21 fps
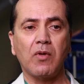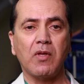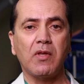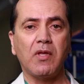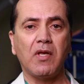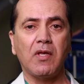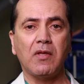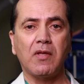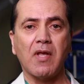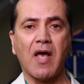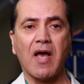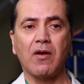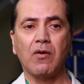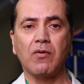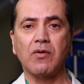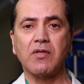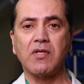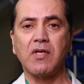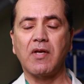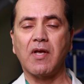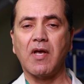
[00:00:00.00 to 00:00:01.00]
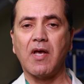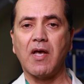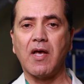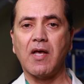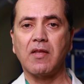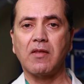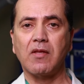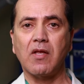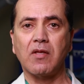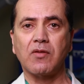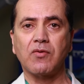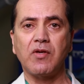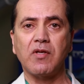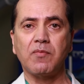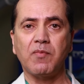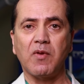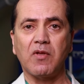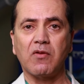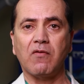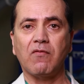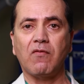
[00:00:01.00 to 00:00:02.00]
with the diagnosing and the
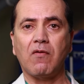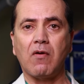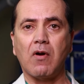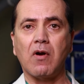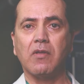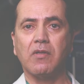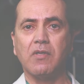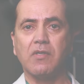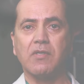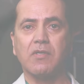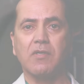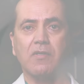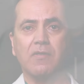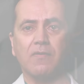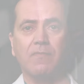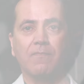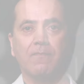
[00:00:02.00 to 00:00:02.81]
treatment of heart disease.